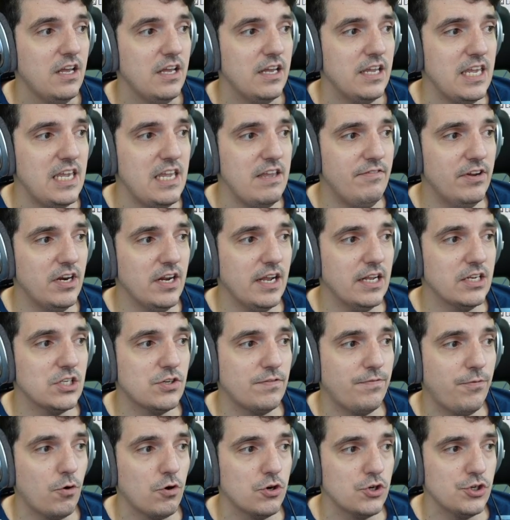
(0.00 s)
even against
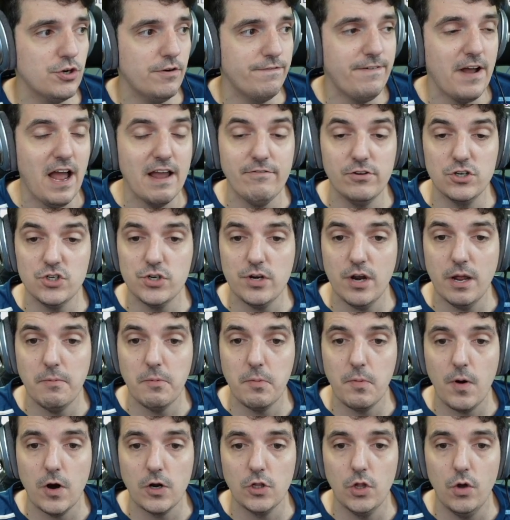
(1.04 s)
400 to 500
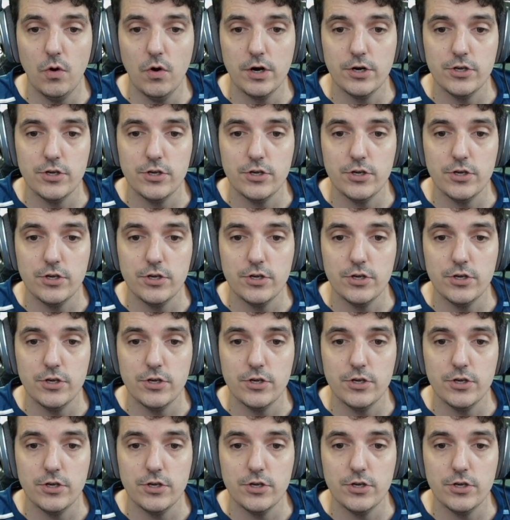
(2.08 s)
MMR lower,